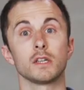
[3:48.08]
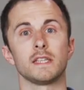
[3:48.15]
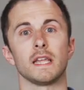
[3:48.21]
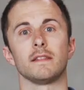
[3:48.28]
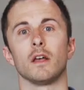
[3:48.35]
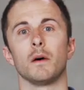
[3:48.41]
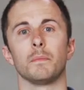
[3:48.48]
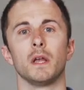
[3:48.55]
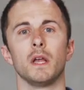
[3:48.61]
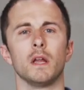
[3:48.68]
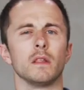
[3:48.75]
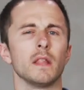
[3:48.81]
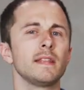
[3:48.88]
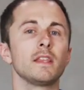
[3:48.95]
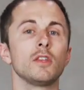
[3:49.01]
set up,
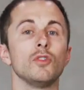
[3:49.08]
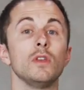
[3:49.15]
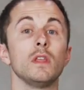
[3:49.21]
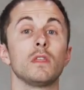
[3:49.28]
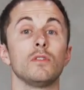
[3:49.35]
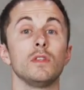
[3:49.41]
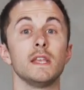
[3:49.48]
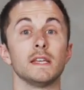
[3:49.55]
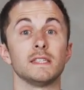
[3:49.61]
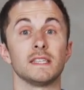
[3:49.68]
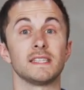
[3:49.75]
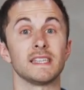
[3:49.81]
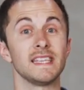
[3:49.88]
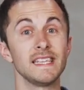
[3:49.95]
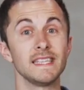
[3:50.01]
lighting Ooni 3 is
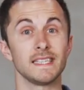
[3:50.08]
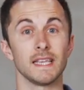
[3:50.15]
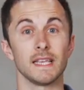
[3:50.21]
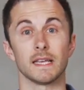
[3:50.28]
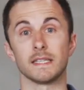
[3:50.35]
as easy